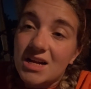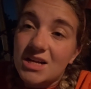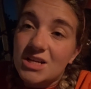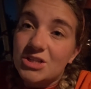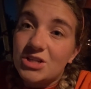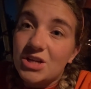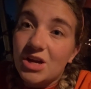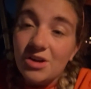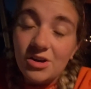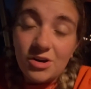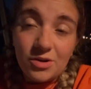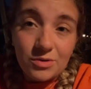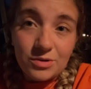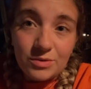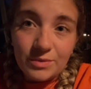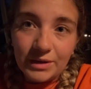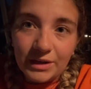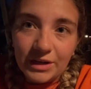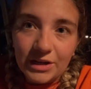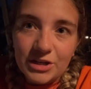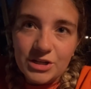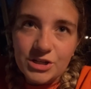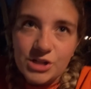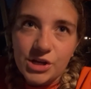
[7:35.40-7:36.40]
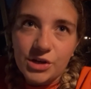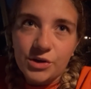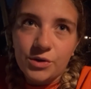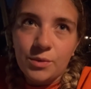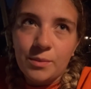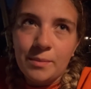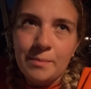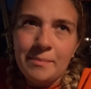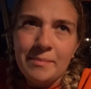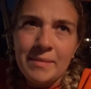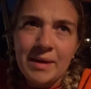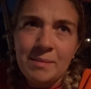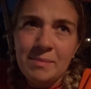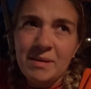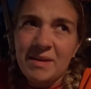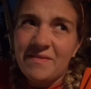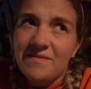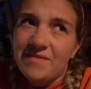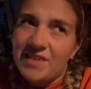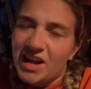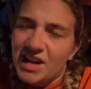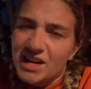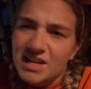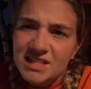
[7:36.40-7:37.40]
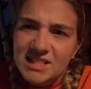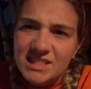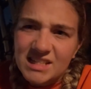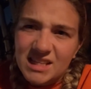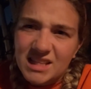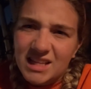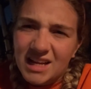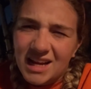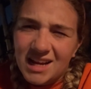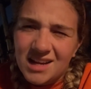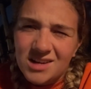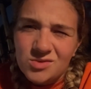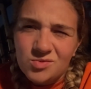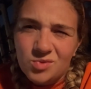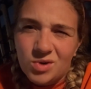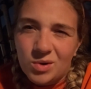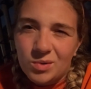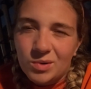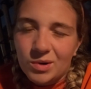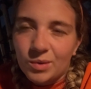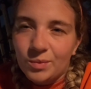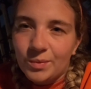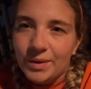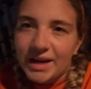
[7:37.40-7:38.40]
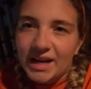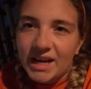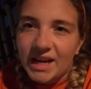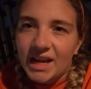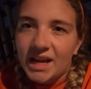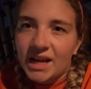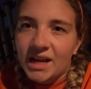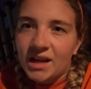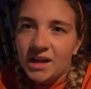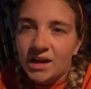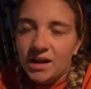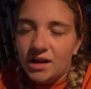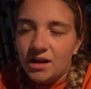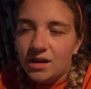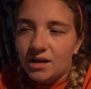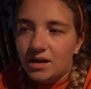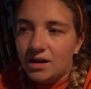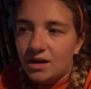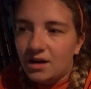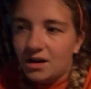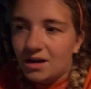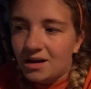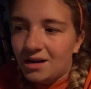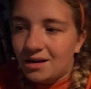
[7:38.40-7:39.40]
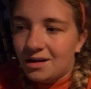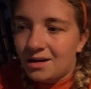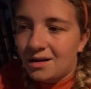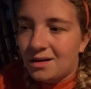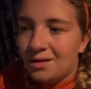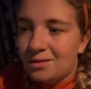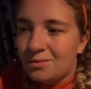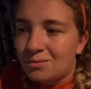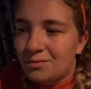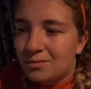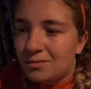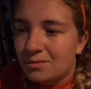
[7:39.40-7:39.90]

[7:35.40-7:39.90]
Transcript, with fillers: So I don't know what we're gonna do. Maybe Fantasyland while we're waiting um,